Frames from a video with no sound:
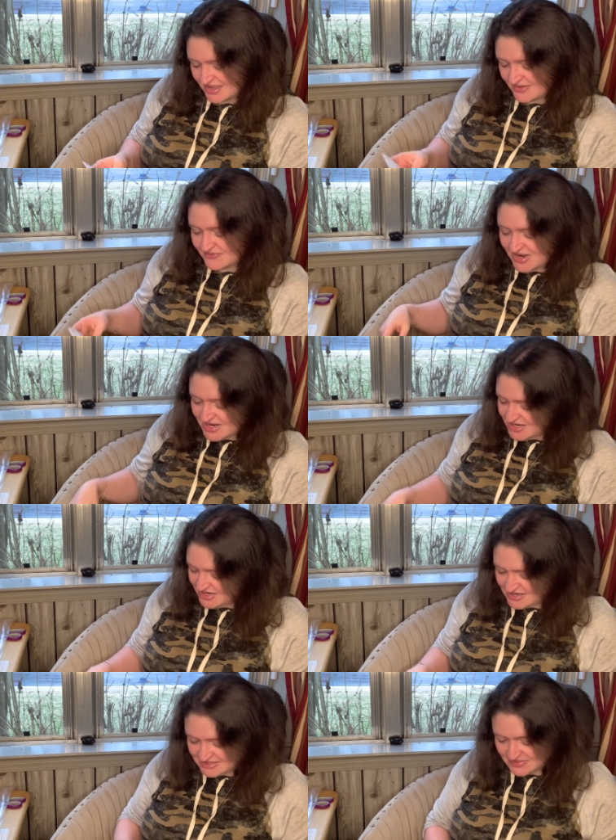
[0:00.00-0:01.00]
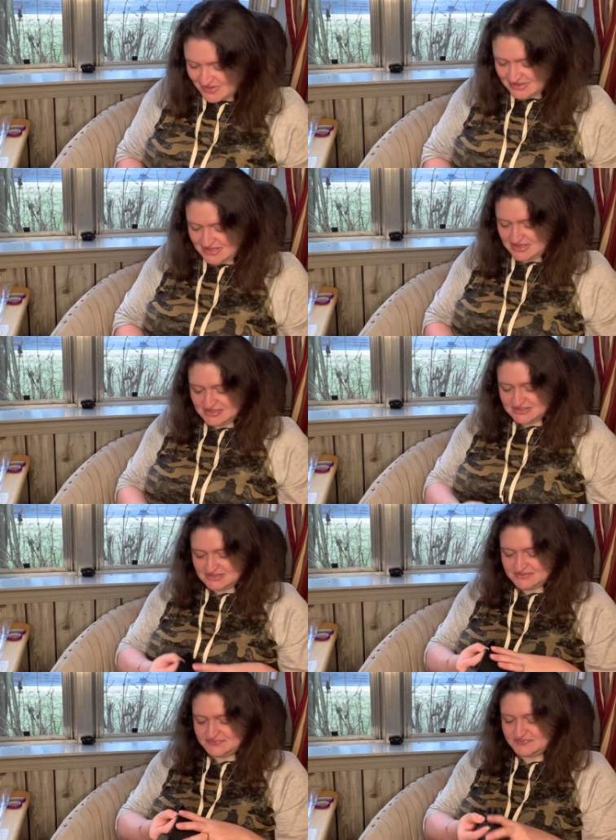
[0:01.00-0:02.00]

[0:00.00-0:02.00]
I'm very curious about these.